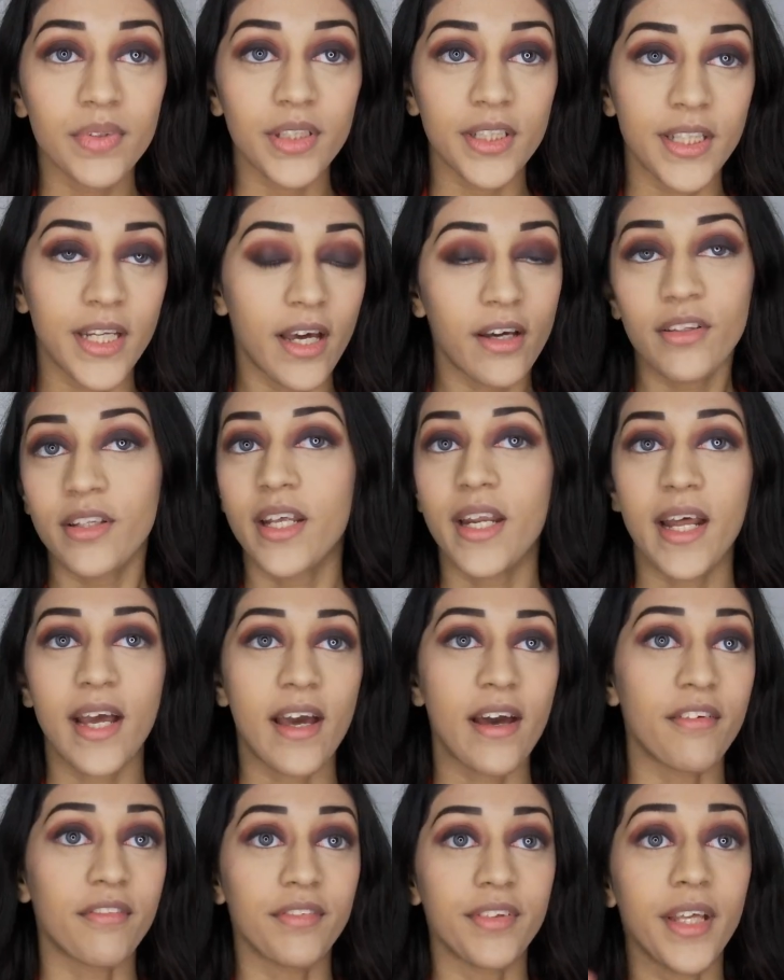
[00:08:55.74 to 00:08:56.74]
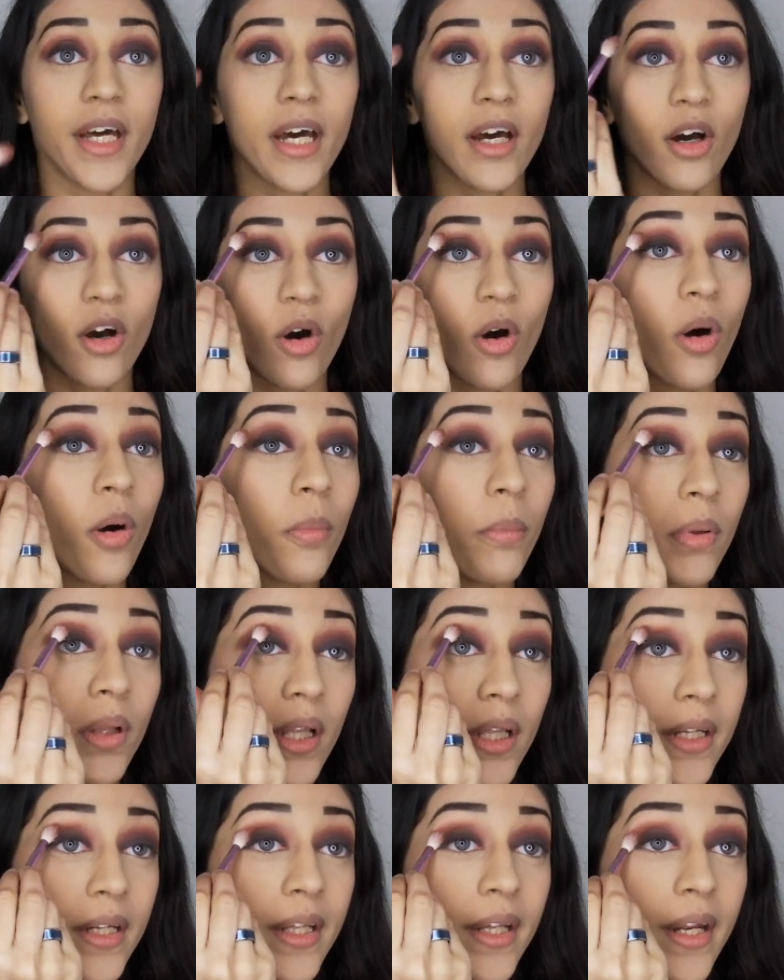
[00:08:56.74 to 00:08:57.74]
Now that I have that all
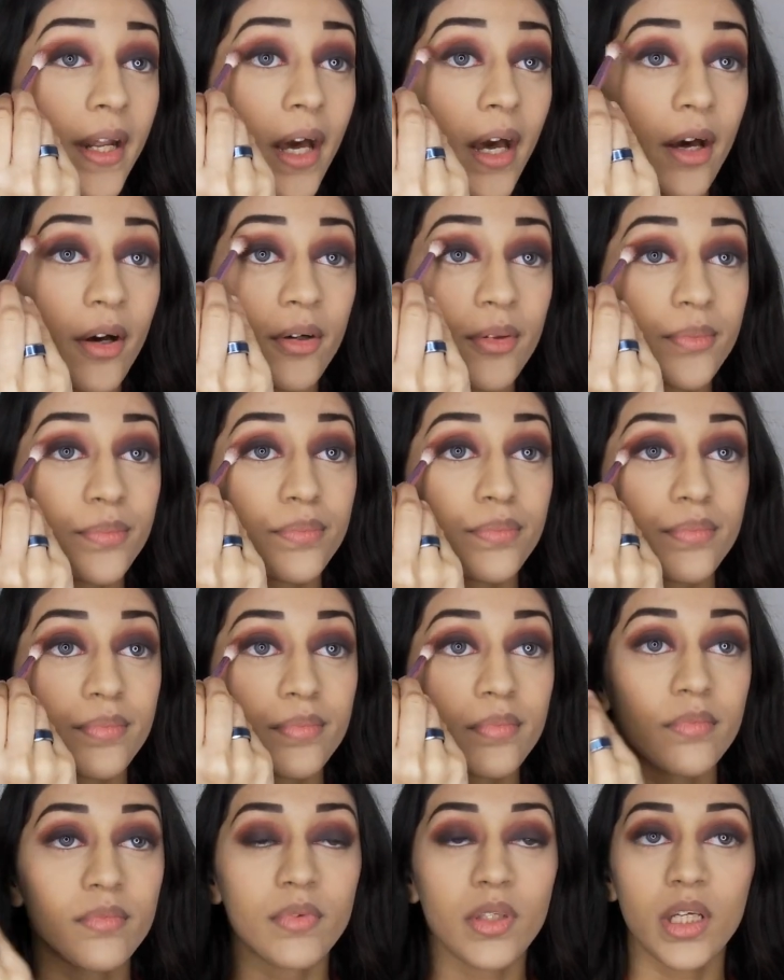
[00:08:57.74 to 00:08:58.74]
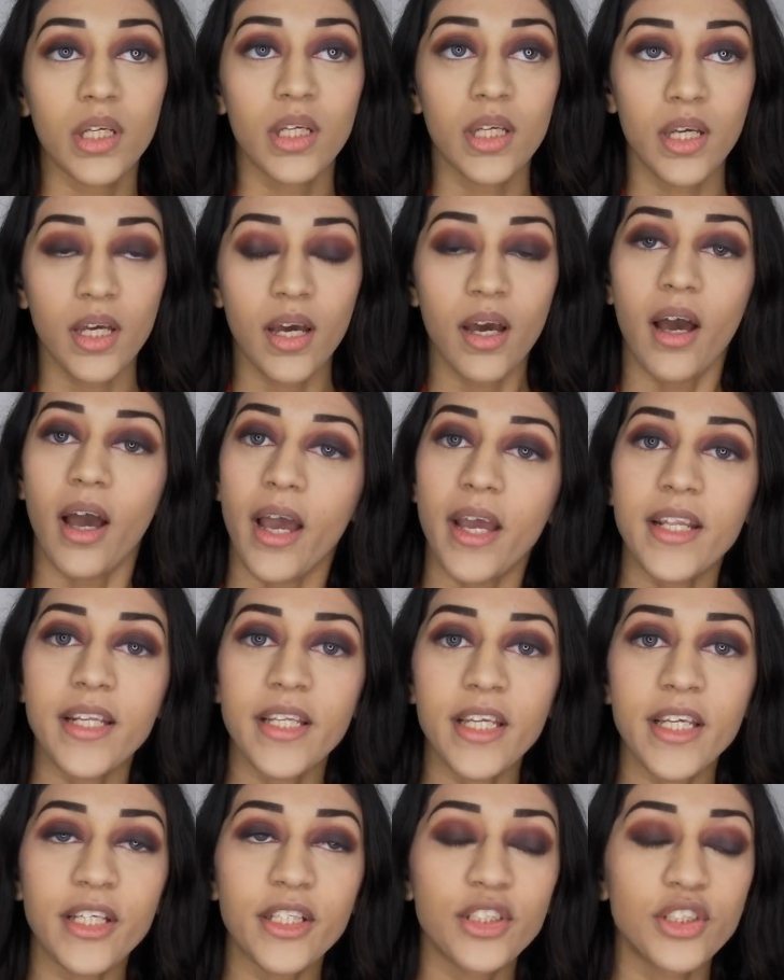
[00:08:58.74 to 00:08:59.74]
blended out, I
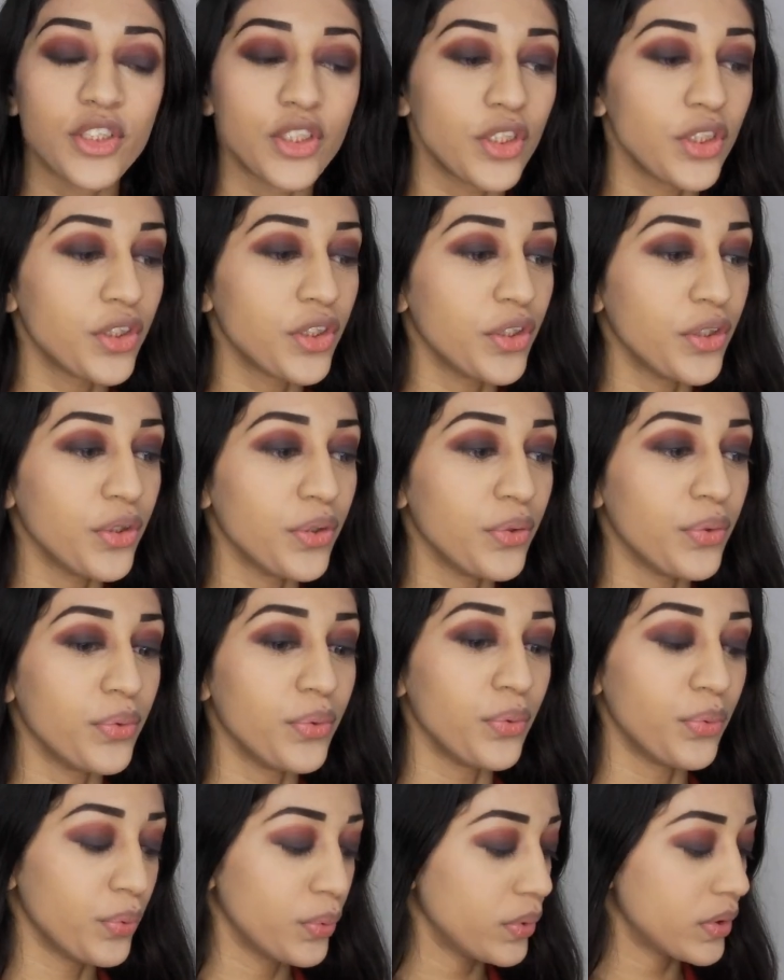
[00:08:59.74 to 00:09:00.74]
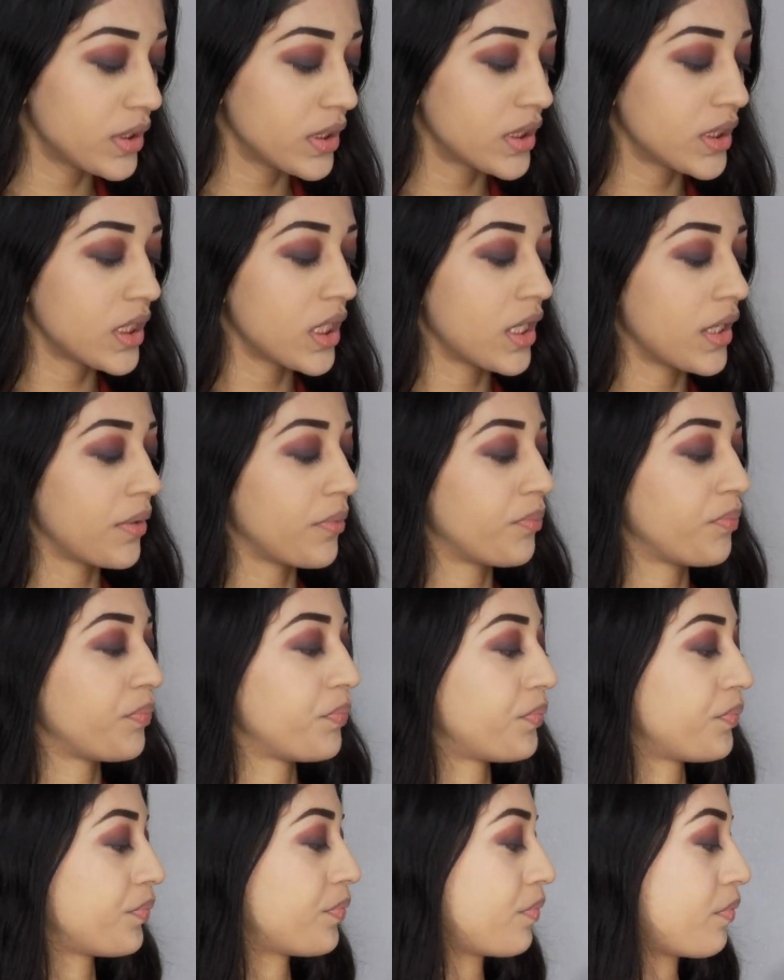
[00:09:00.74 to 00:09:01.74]
need to use
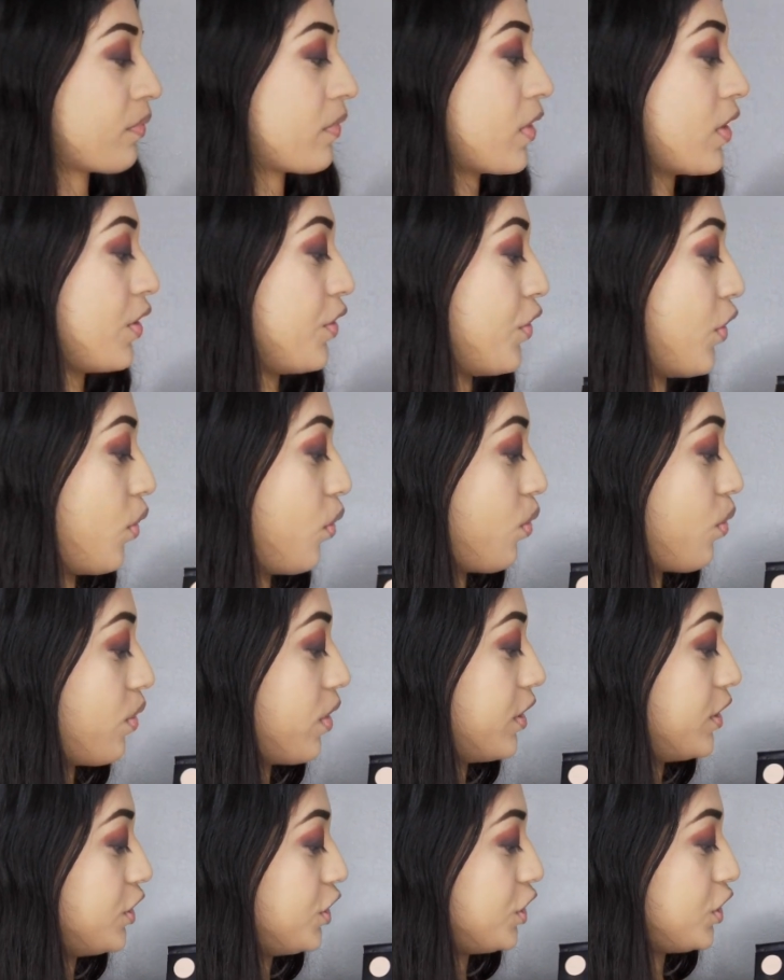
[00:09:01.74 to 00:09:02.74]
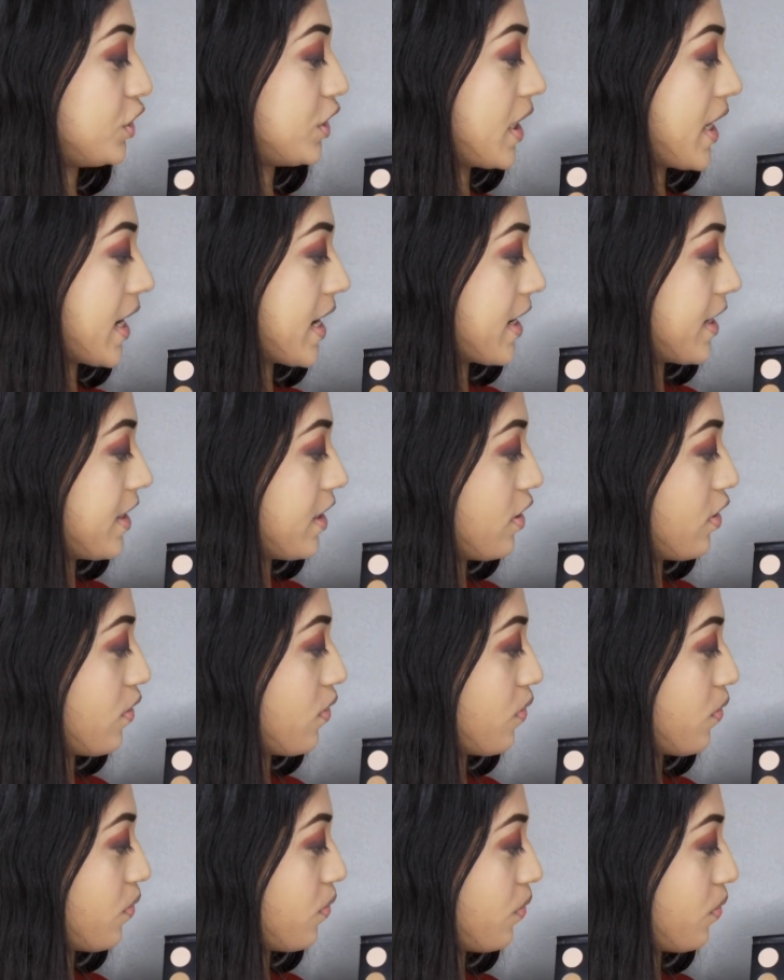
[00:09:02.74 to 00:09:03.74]
the orange shade
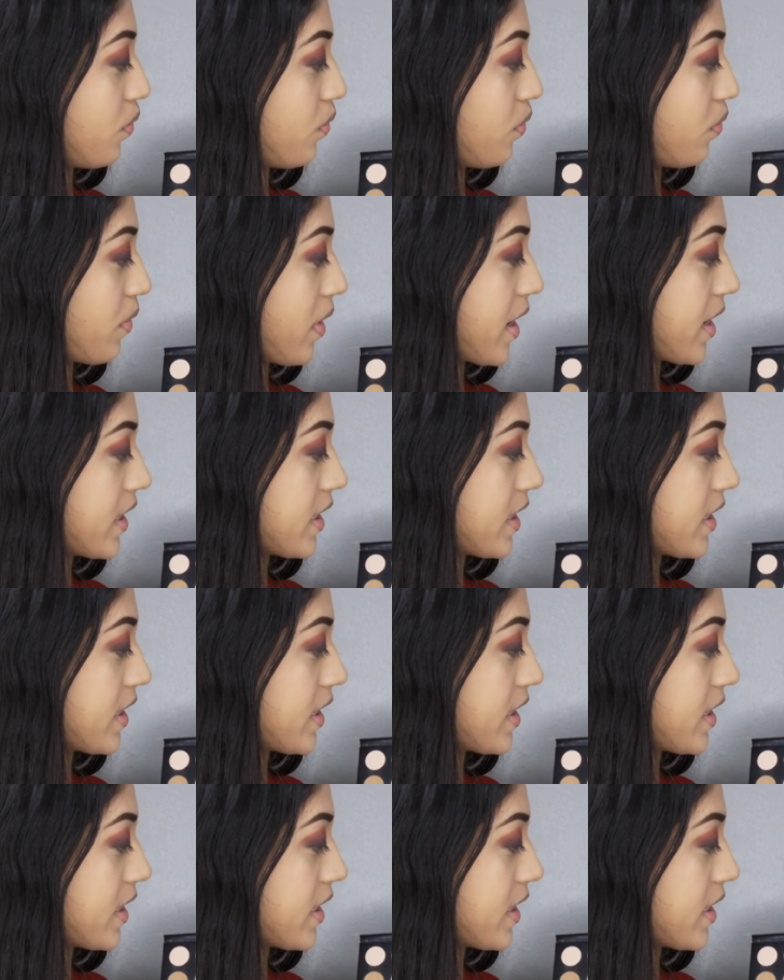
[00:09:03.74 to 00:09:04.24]
right